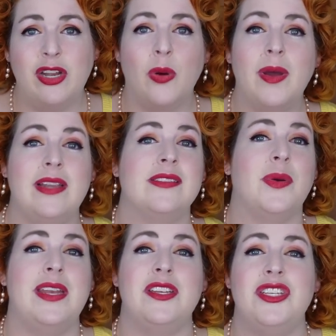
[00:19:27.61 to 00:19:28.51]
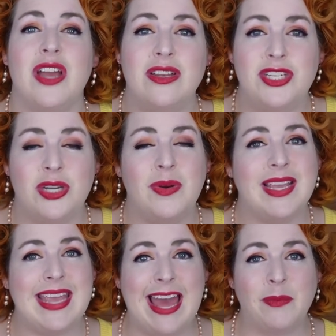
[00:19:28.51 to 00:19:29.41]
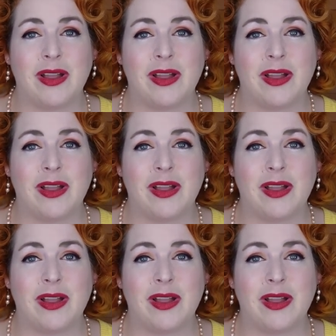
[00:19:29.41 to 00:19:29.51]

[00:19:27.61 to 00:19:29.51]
No one is going to judge you. Again,